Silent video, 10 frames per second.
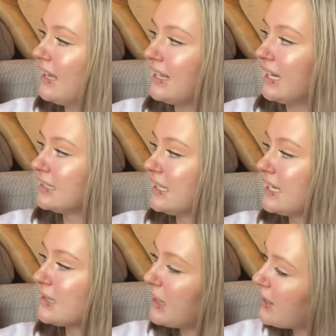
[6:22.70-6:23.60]
like to get
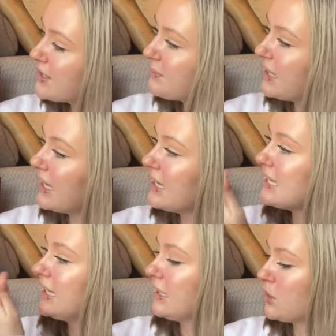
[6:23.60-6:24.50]
some houseplants, I'd
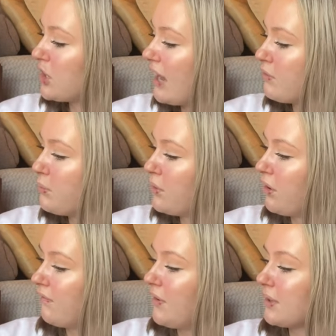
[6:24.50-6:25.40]
like to travel more,
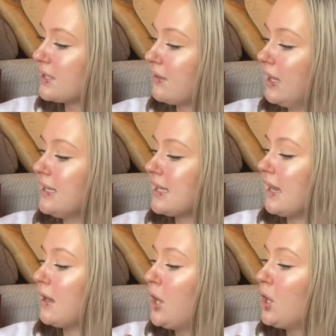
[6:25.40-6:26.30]
focus on things like
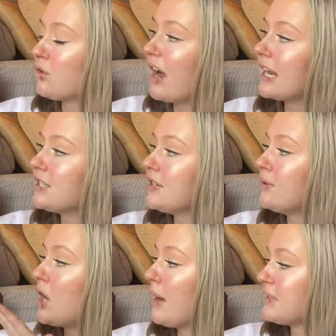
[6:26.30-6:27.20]
gratitude,
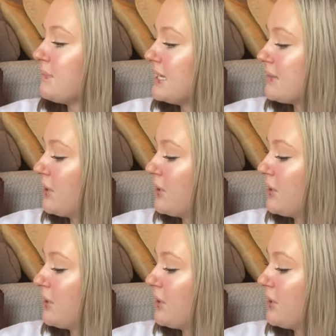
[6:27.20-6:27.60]
optimism, and